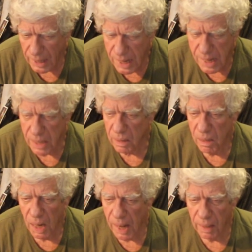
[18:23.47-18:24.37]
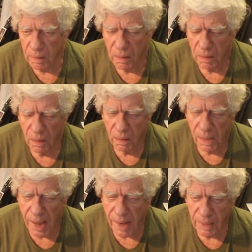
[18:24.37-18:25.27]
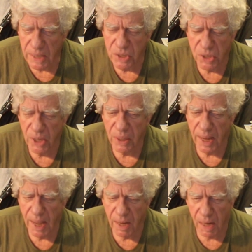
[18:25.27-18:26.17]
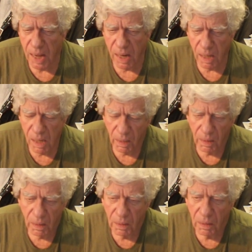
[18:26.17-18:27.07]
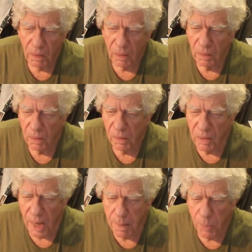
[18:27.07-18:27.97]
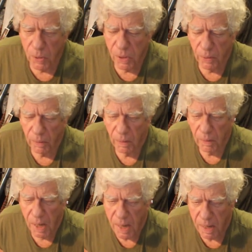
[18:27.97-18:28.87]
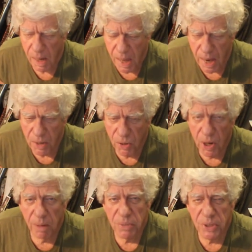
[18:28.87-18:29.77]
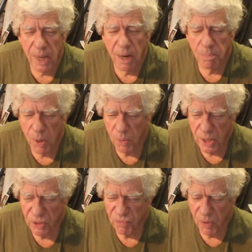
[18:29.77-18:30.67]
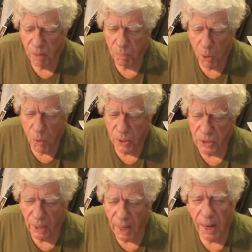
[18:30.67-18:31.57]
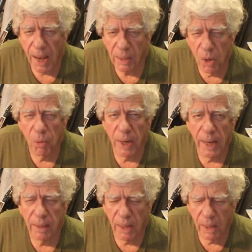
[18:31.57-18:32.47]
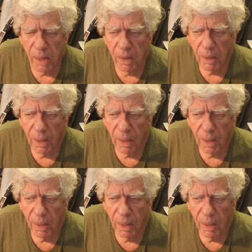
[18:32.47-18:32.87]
Heat, I'd listen to that, and neighbor had drums set up on his front porch, and I'd go down there